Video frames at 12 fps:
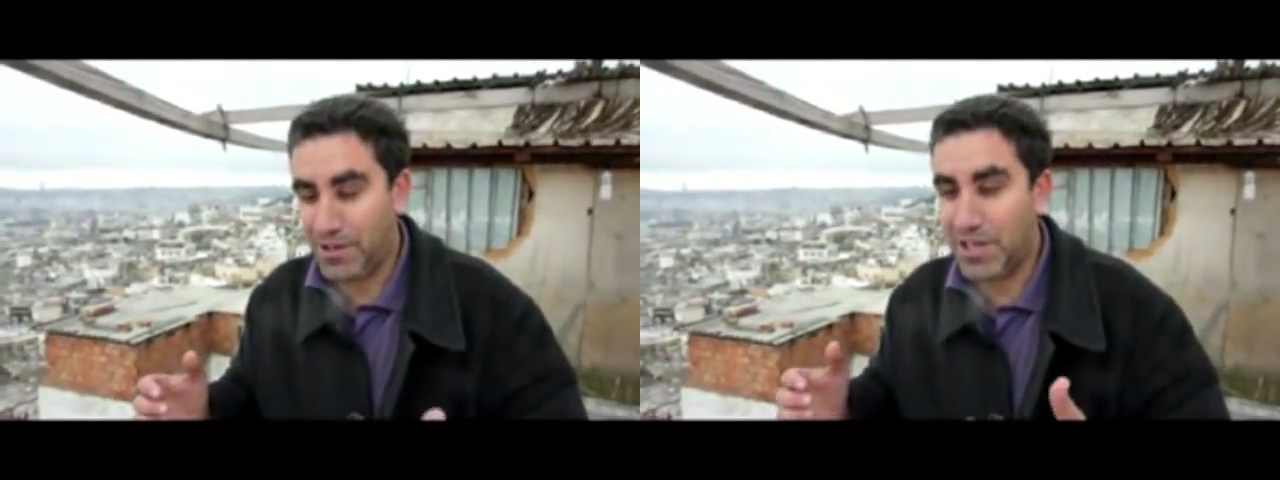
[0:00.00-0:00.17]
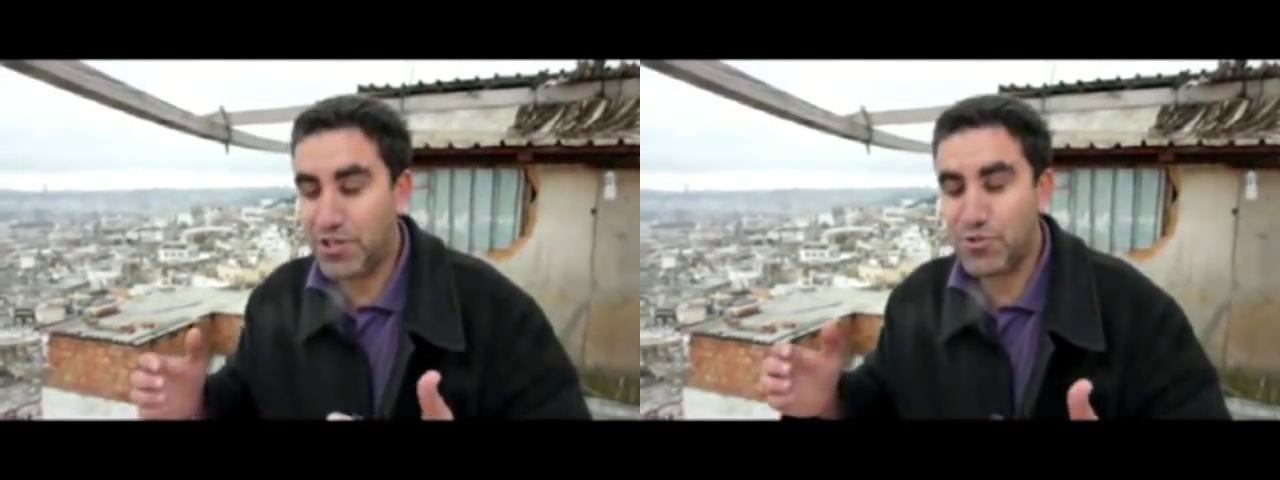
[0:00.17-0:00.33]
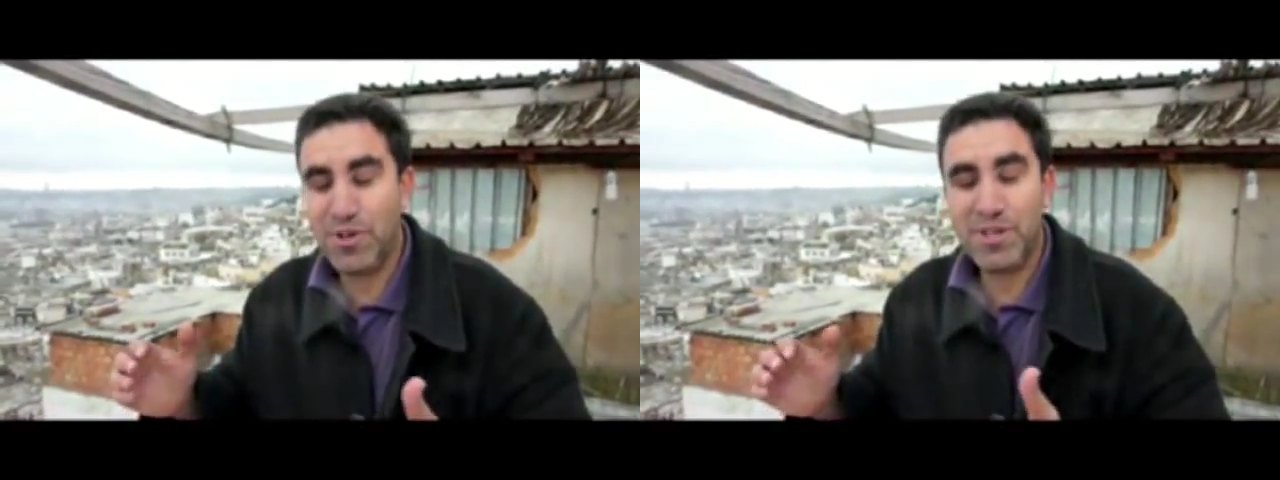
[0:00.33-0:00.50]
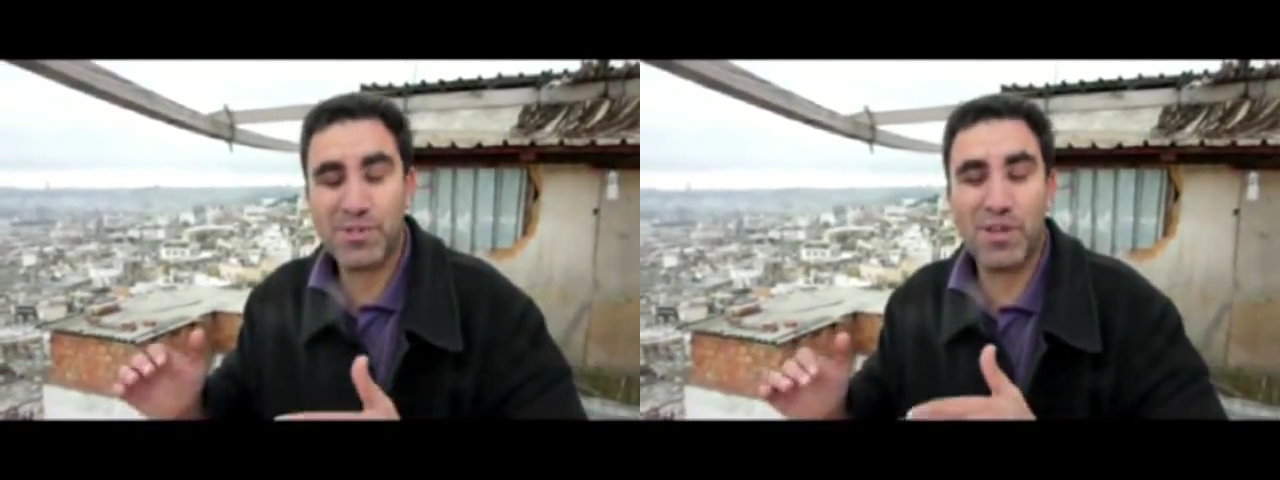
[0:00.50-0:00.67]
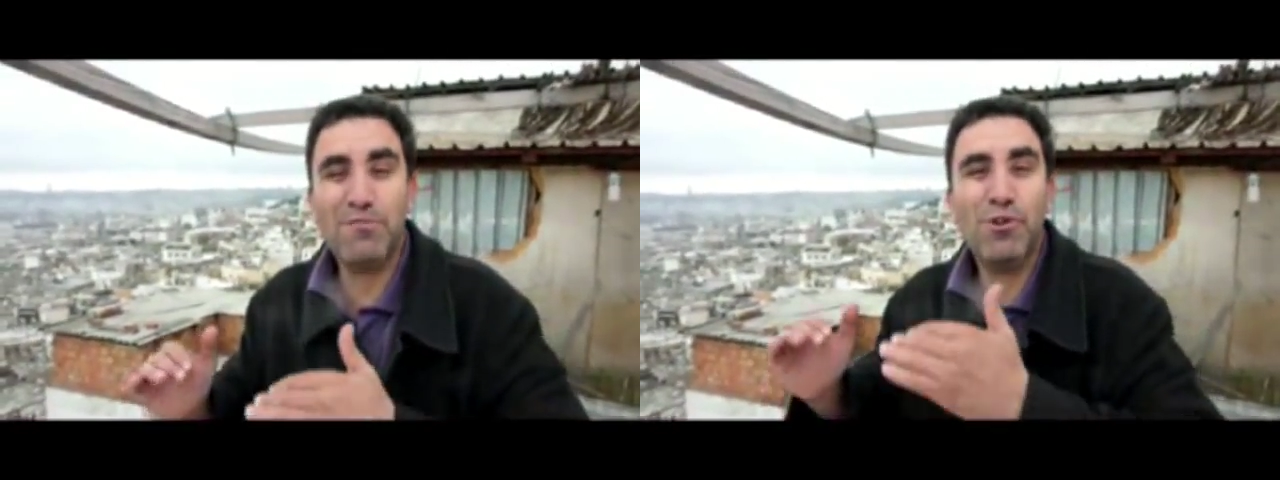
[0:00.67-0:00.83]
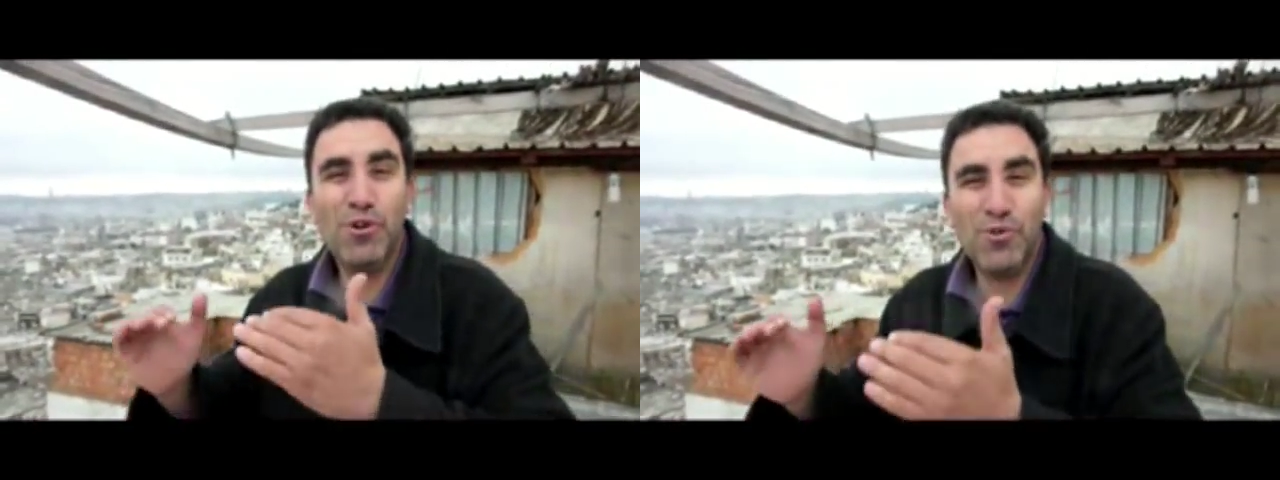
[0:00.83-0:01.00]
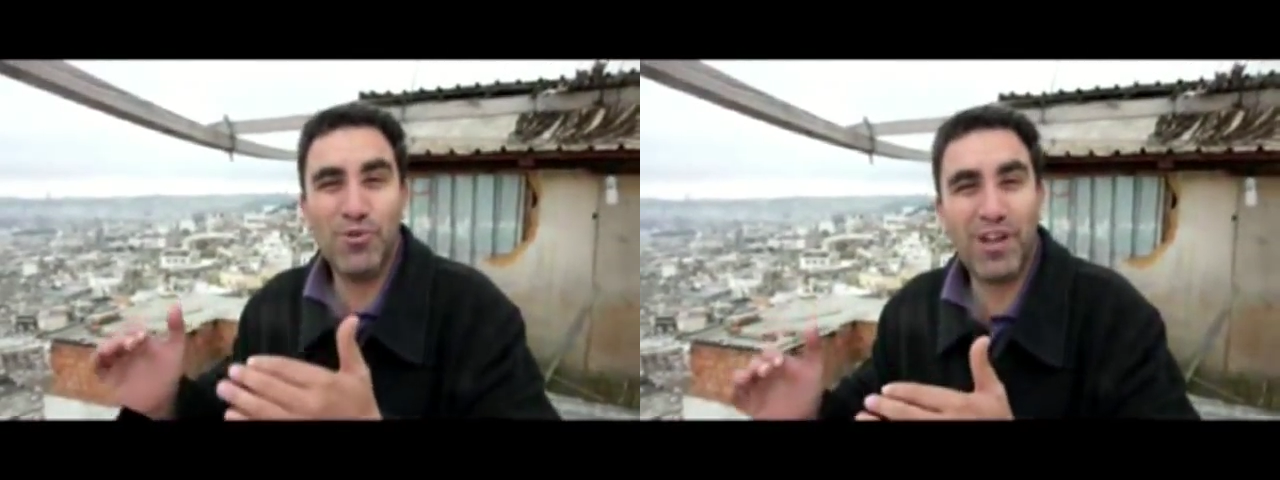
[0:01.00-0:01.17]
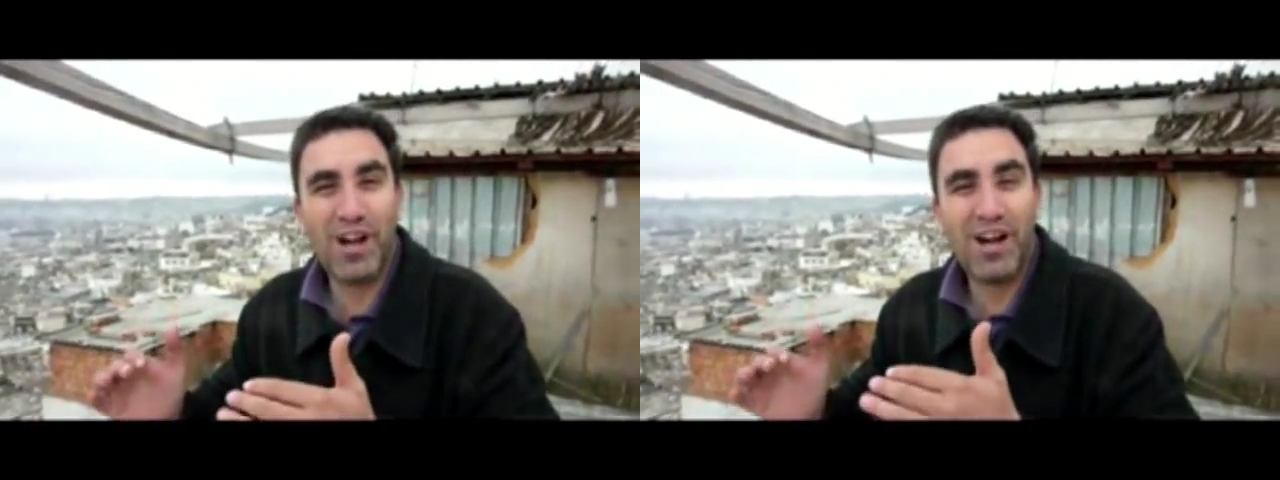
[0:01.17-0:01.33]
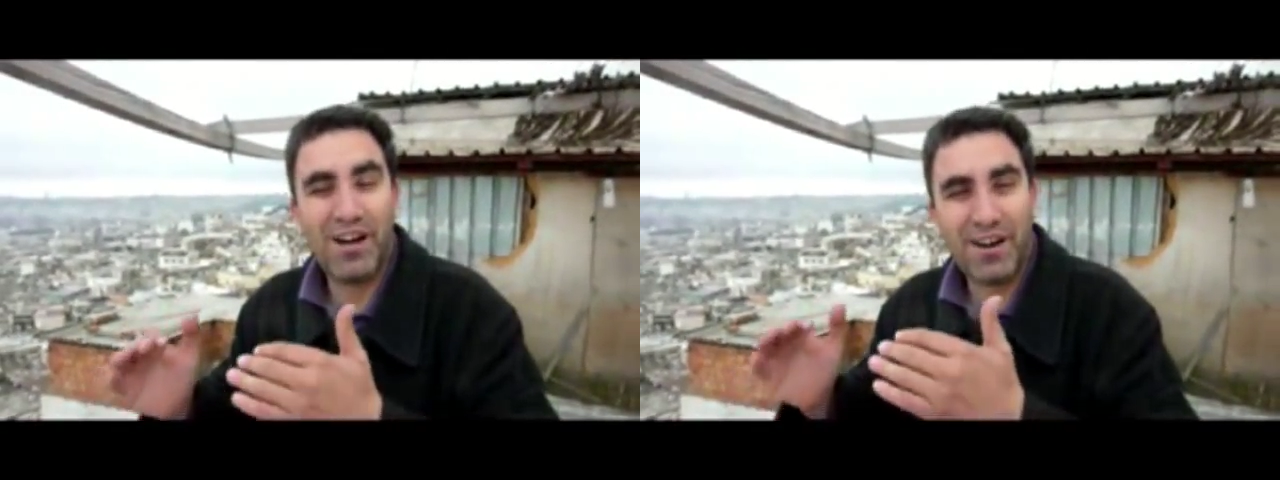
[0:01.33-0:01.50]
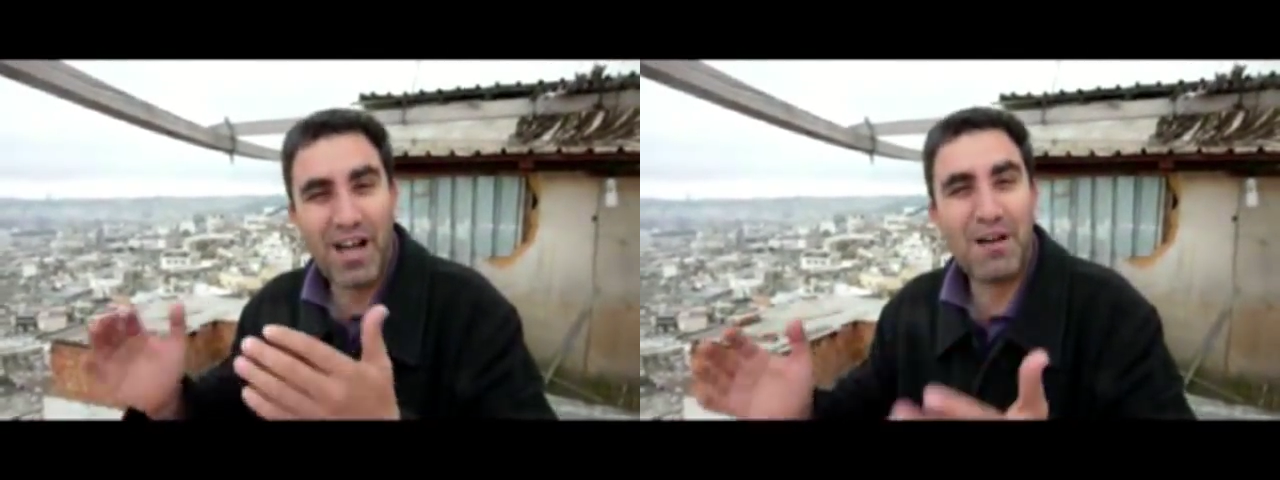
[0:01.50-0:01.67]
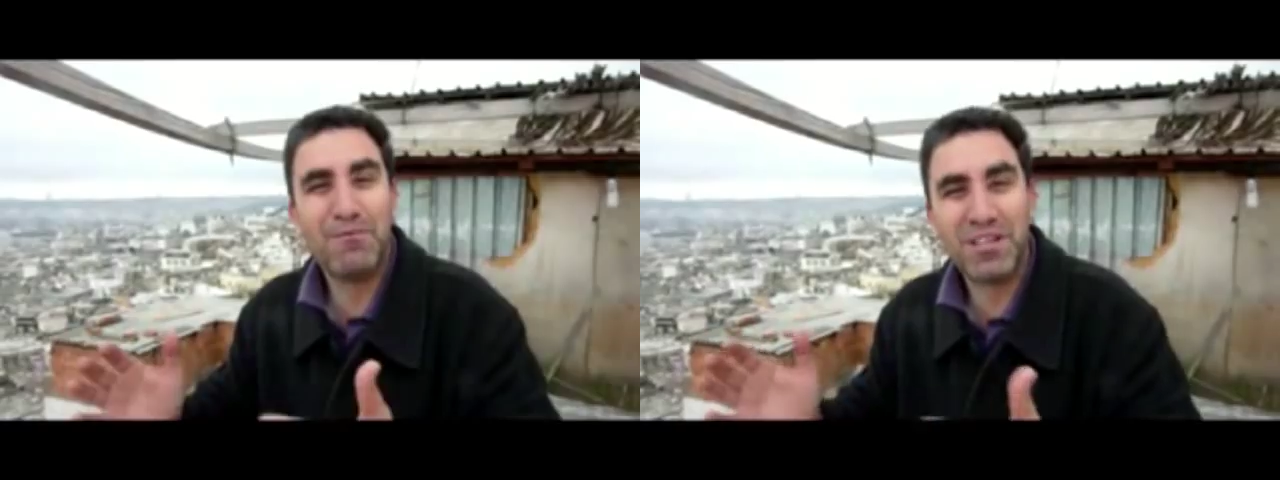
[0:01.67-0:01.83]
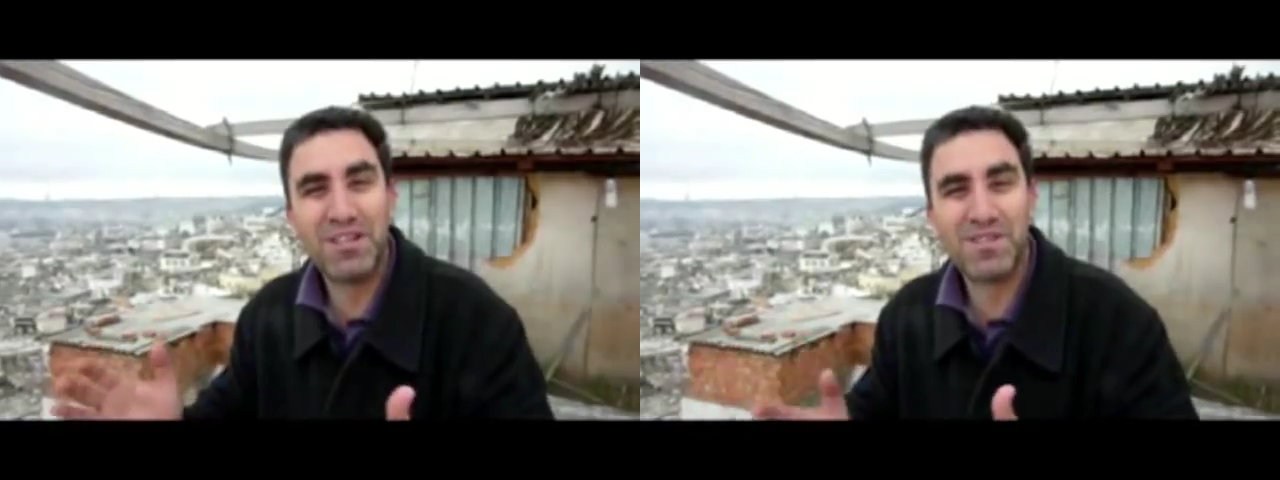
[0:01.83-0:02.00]
countries abroad are
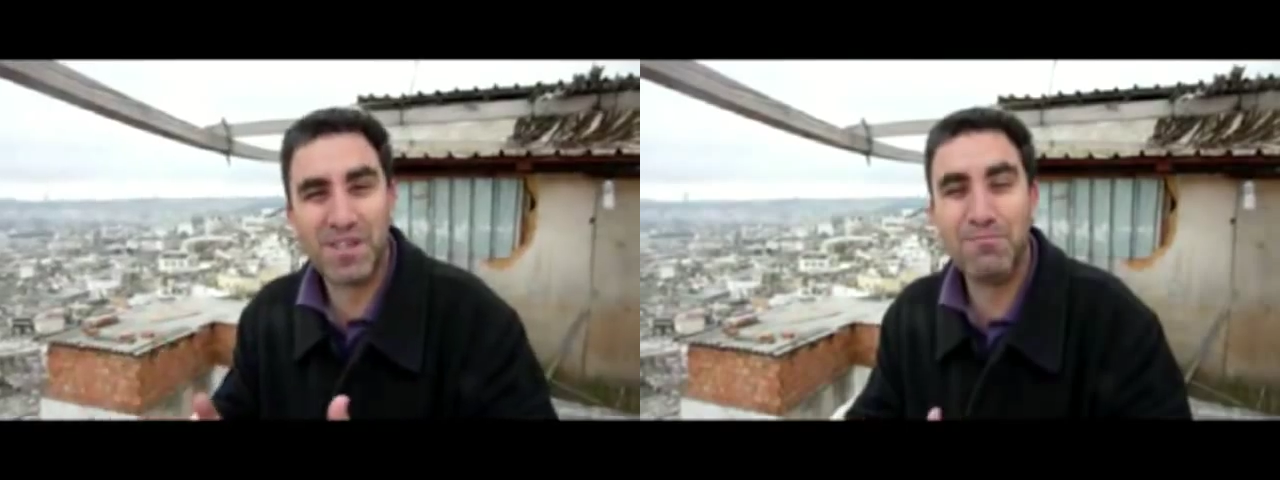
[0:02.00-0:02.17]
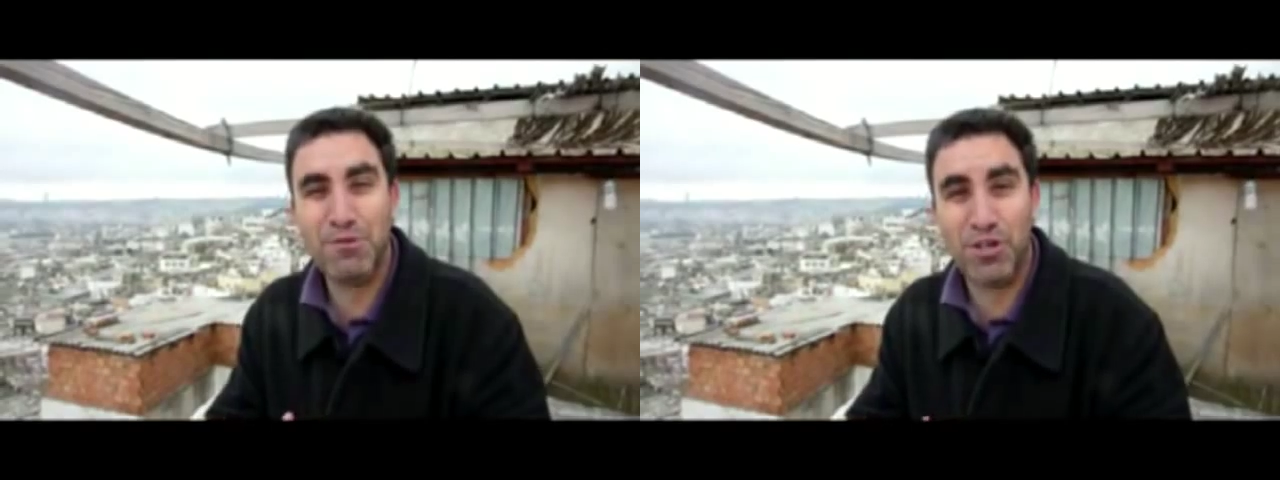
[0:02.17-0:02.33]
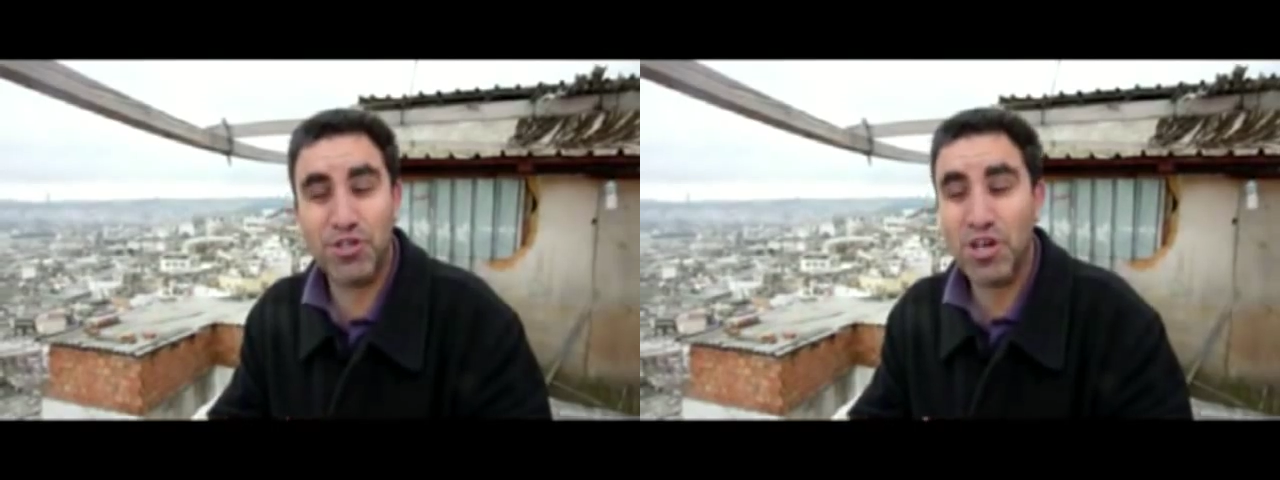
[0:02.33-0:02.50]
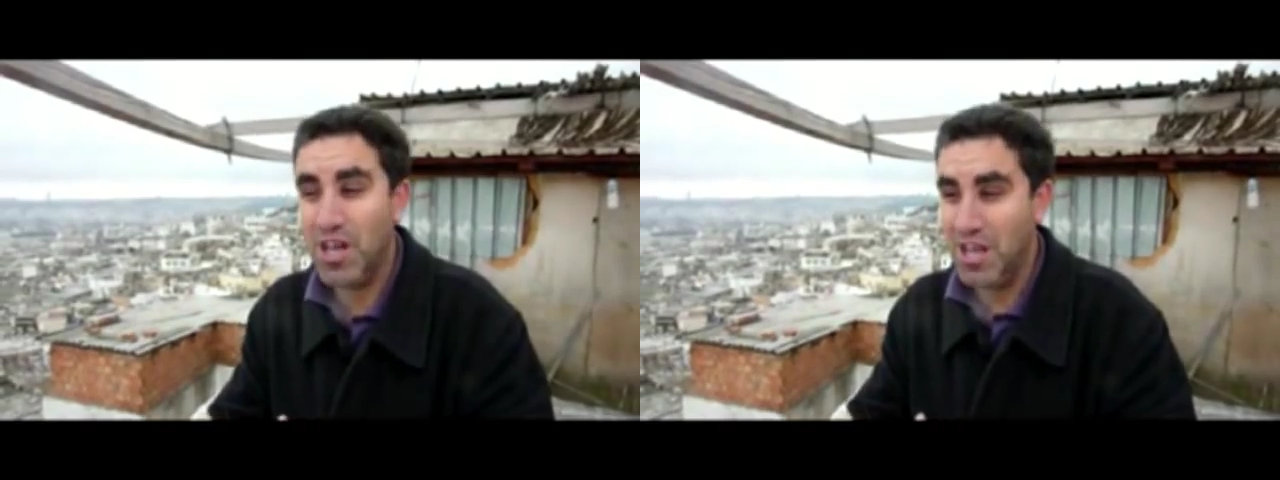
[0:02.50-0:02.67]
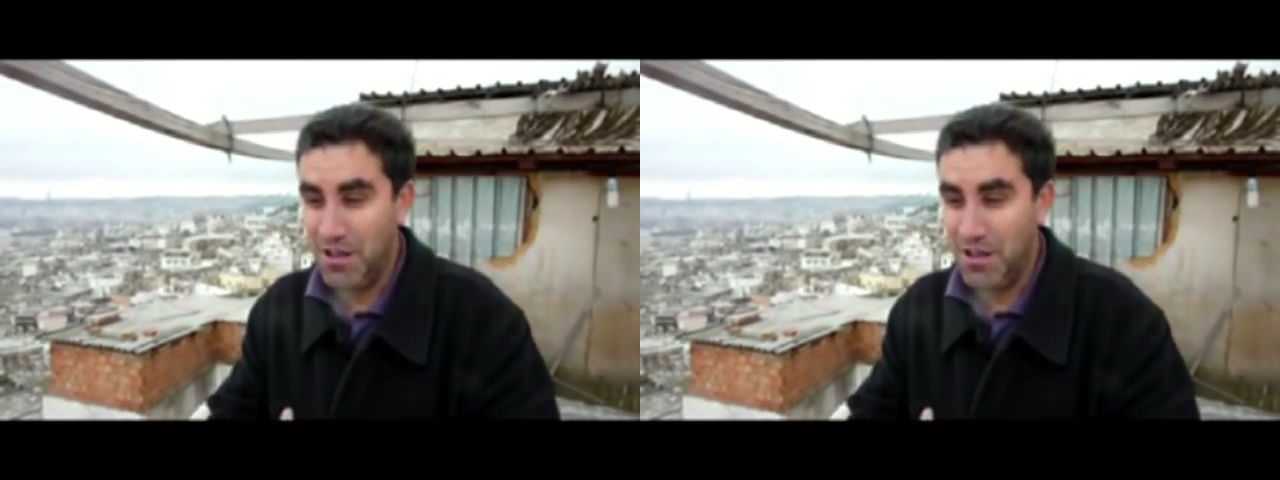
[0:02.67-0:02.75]
having this image.